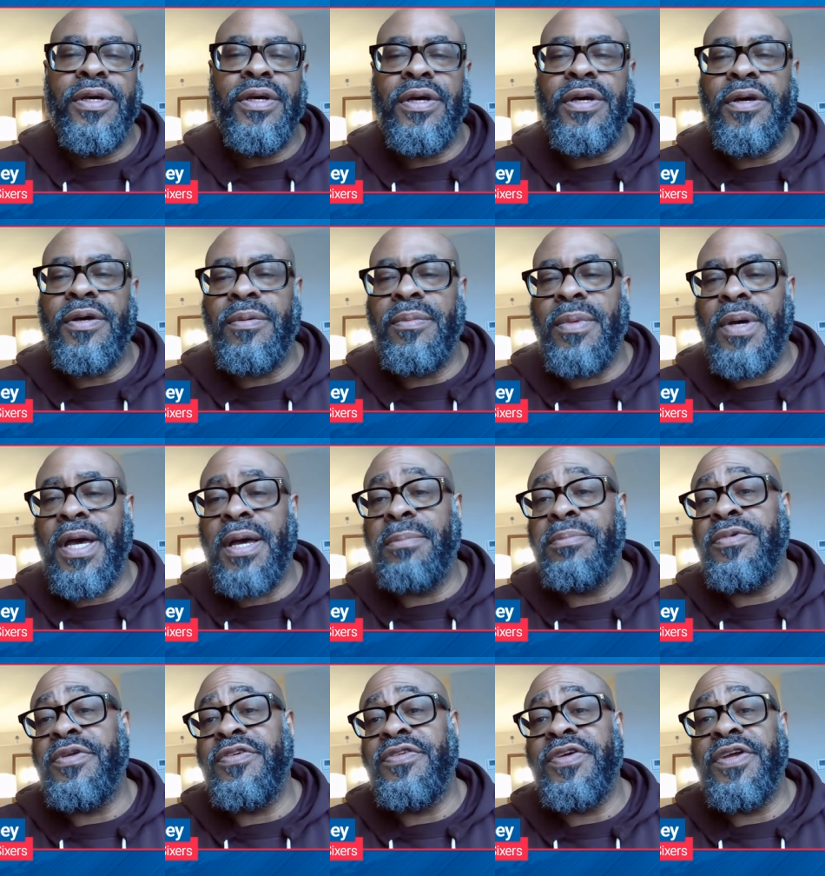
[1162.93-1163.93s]
Um,
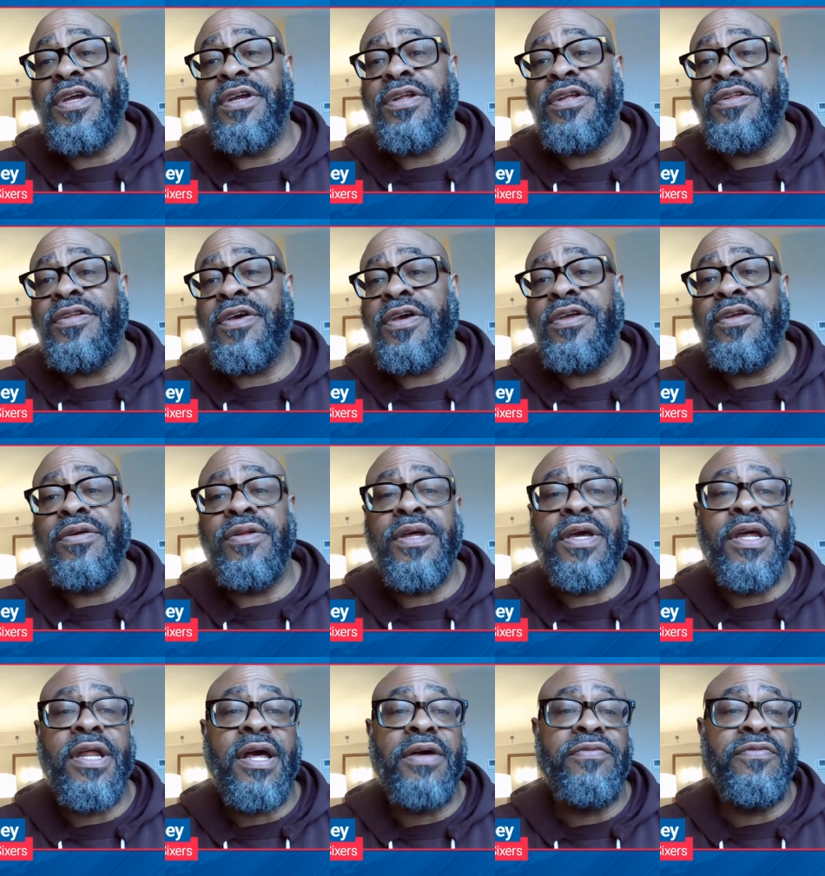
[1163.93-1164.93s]
I'm just here to tell you
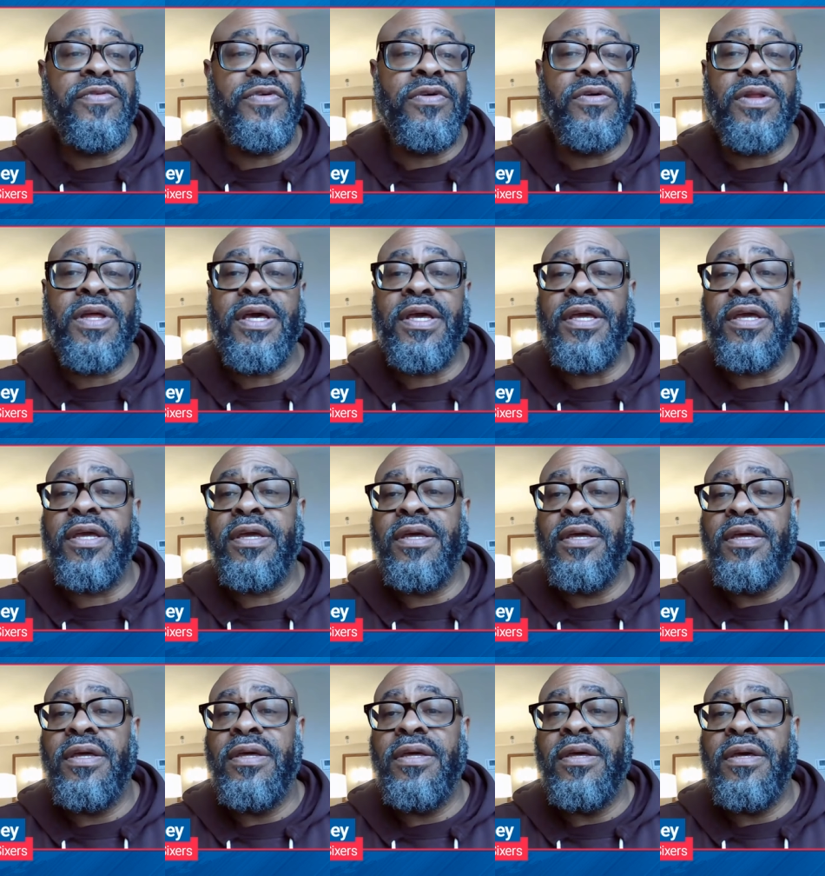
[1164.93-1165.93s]
that I feel like
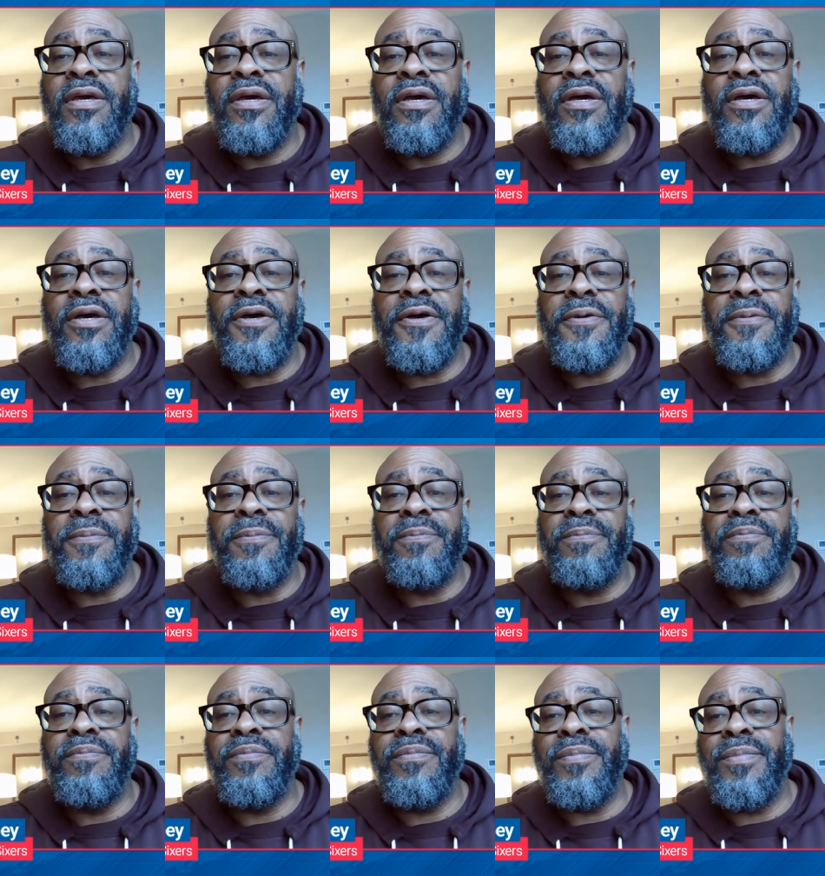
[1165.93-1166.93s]
um,
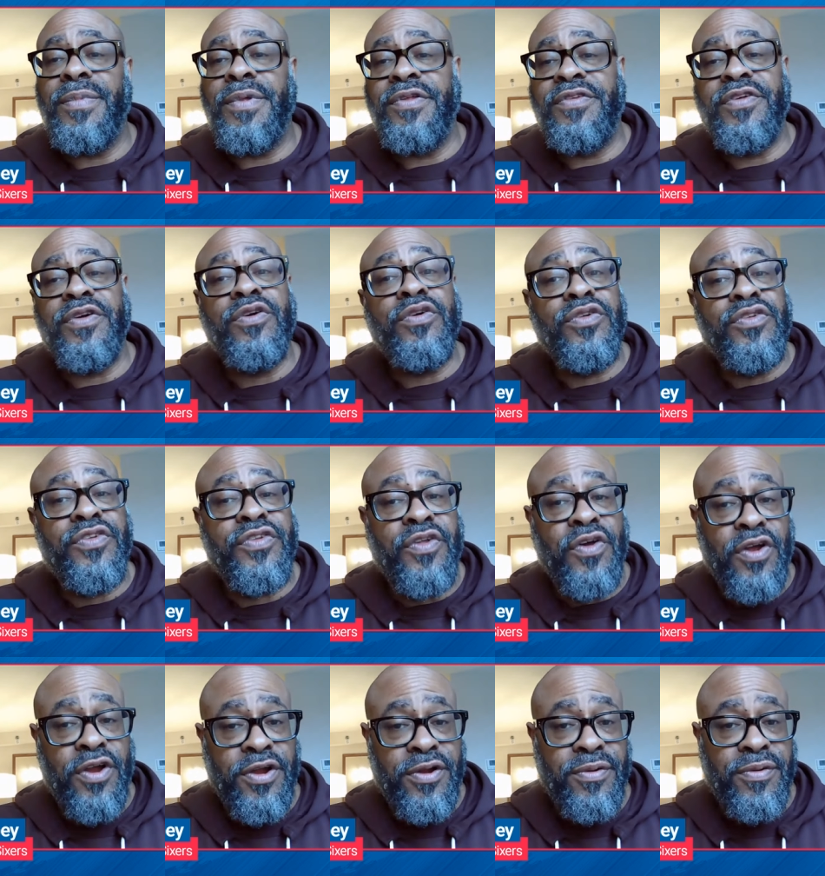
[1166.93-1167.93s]
it's a good
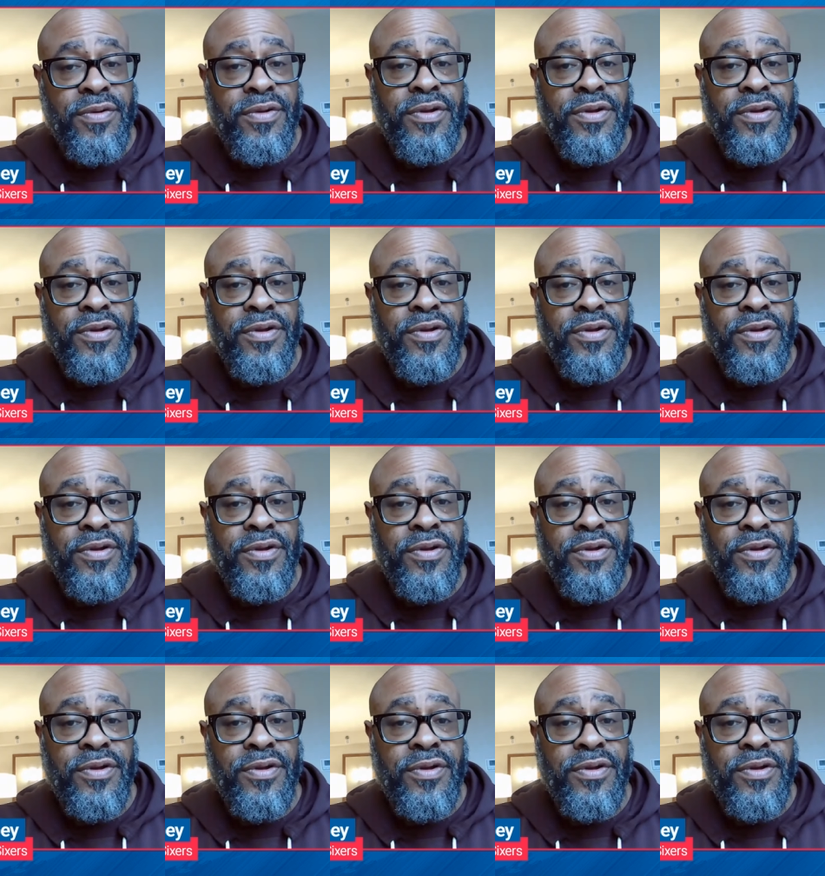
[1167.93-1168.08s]
start.